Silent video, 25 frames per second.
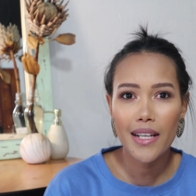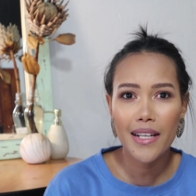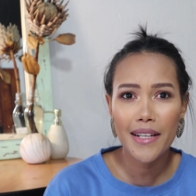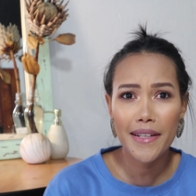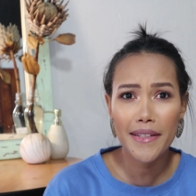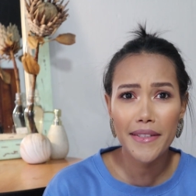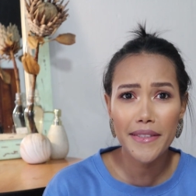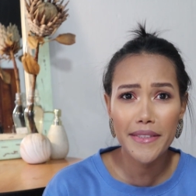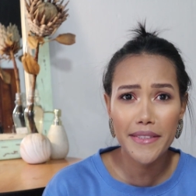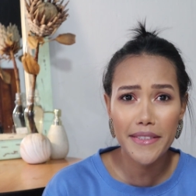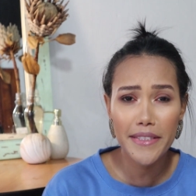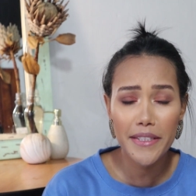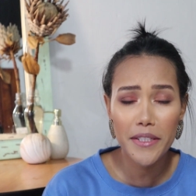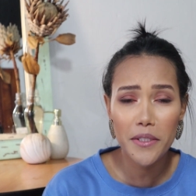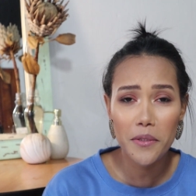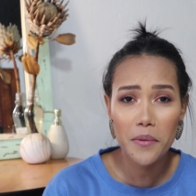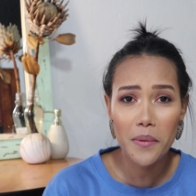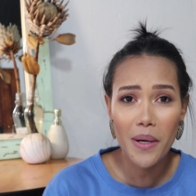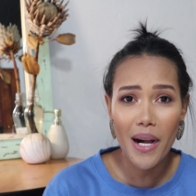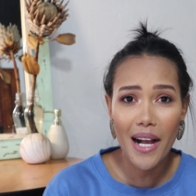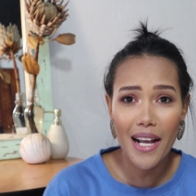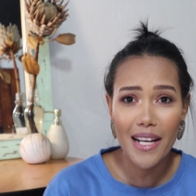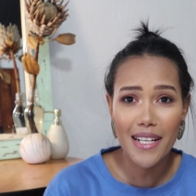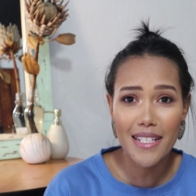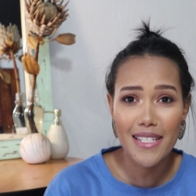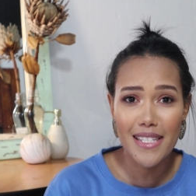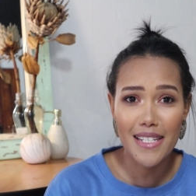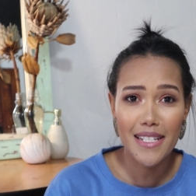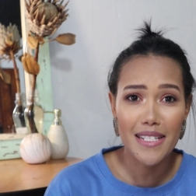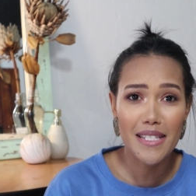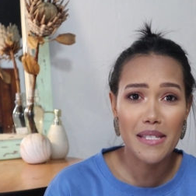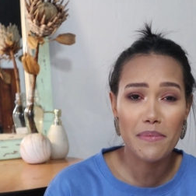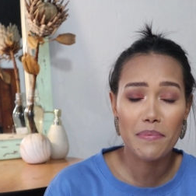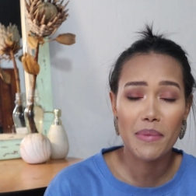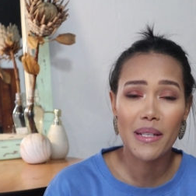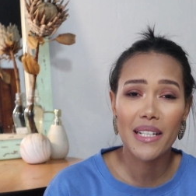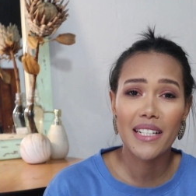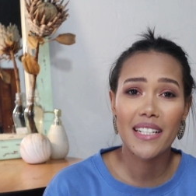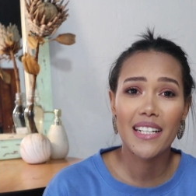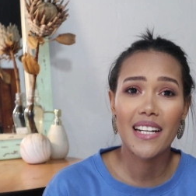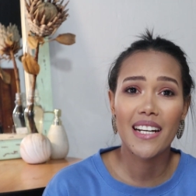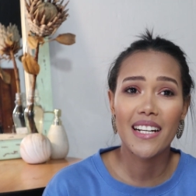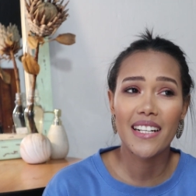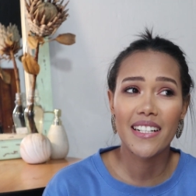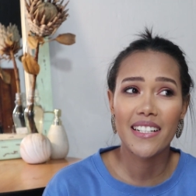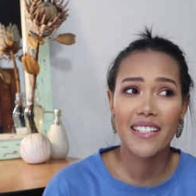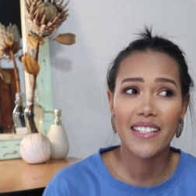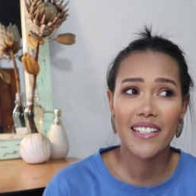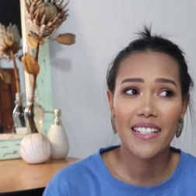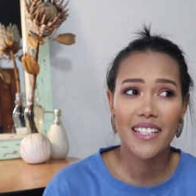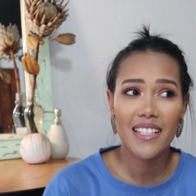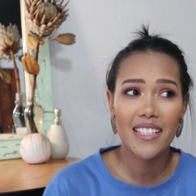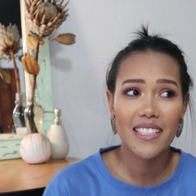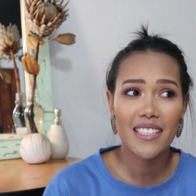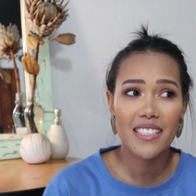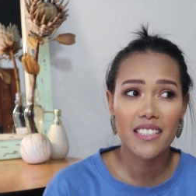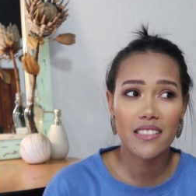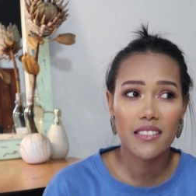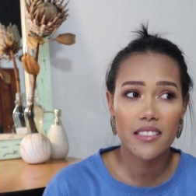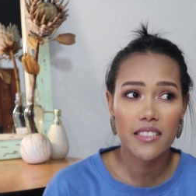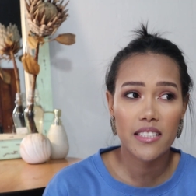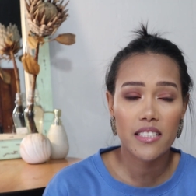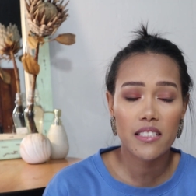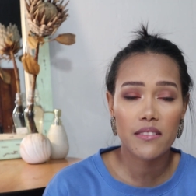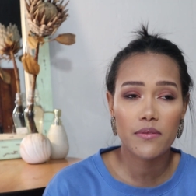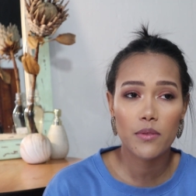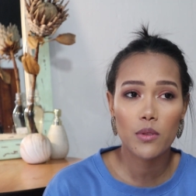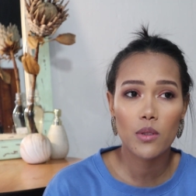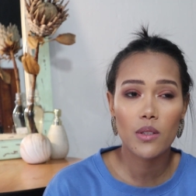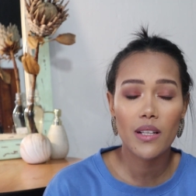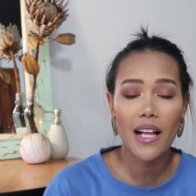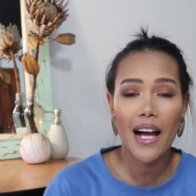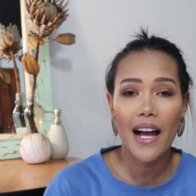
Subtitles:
career-wise, it's been really stressful.